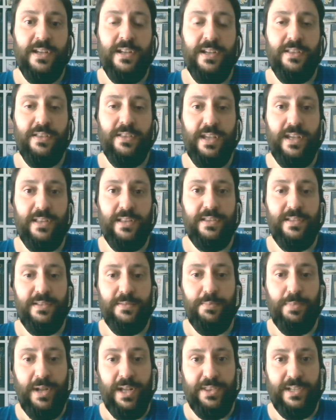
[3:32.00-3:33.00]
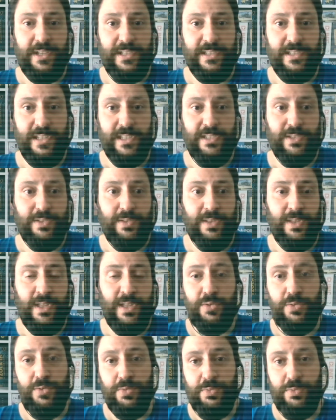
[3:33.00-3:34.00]
that planners
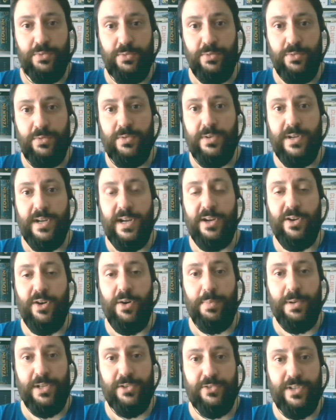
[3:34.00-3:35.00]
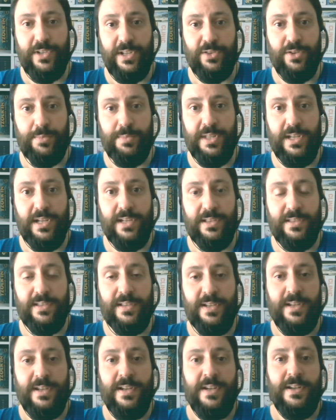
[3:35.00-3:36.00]
need to accomplish and dominate,
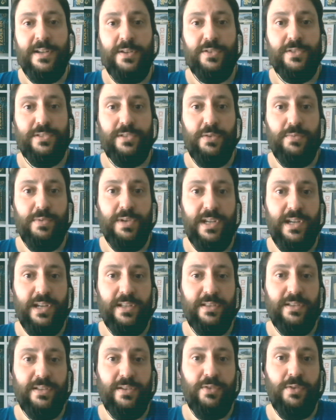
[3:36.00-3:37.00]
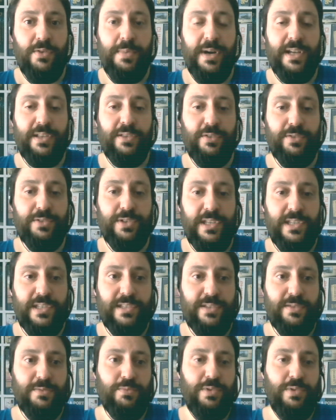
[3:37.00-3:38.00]
so we can combine all
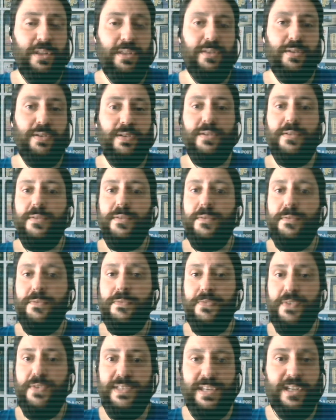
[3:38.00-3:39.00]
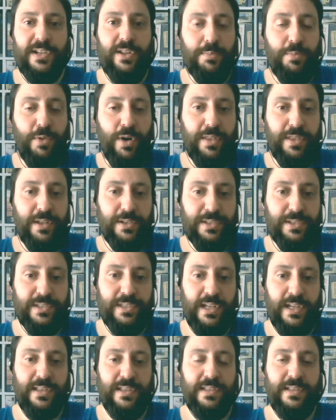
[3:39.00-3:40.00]
this with physical models
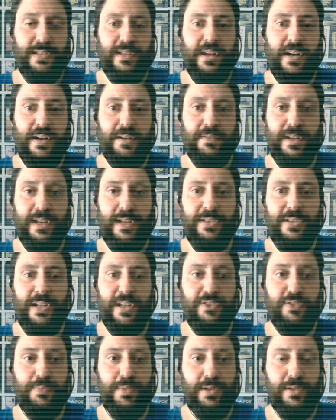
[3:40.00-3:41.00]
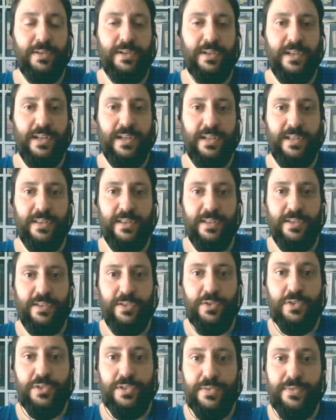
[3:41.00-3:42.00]
that are very tangible and
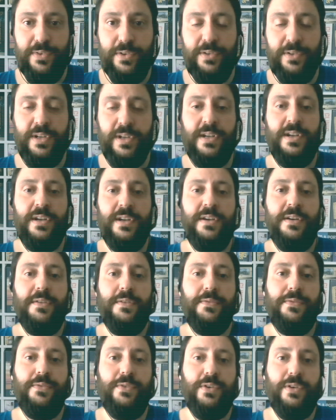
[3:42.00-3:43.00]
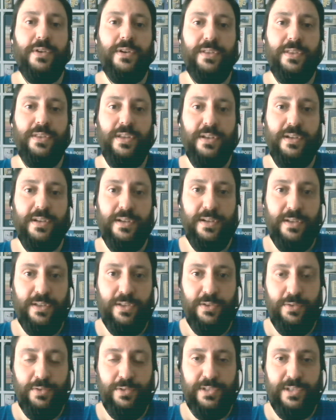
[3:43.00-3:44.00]
useful for the
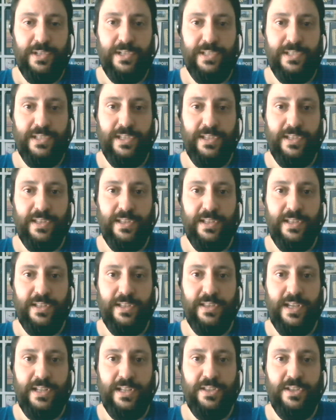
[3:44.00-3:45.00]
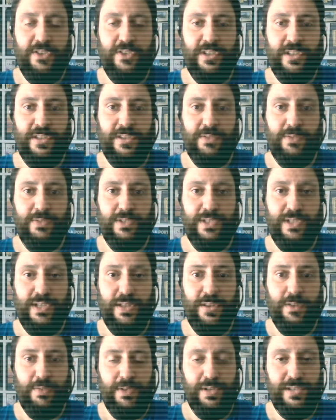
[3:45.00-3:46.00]
users and the technicians to see
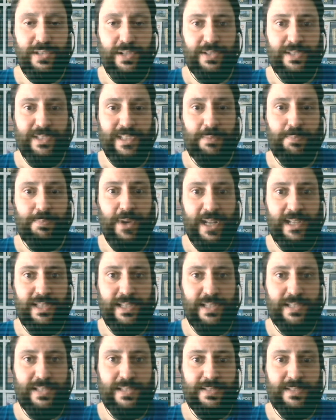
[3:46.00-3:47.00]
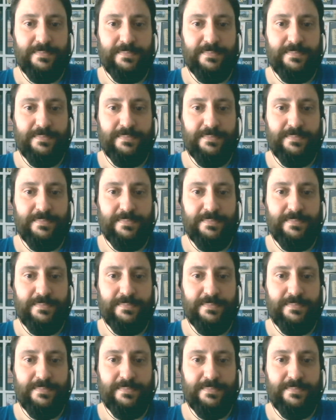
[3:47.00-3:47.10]
the results in practice.